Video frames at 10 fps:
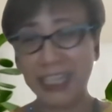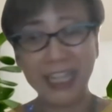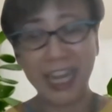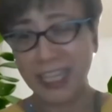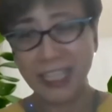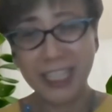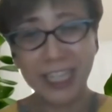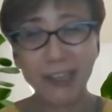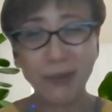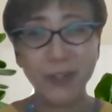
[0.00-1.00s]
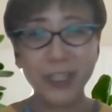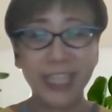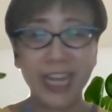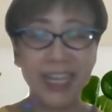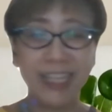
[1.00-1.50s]
didn't study computer
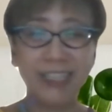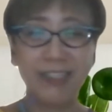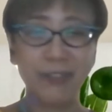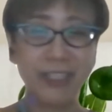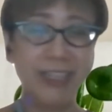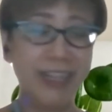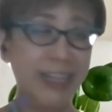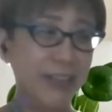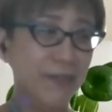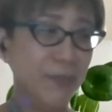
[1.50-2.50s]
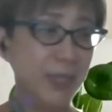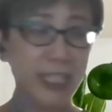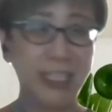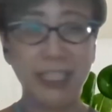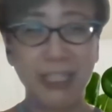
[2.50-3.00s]
science. I wasn't in
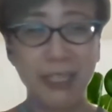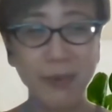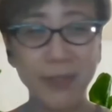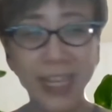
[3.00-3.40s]
information systems.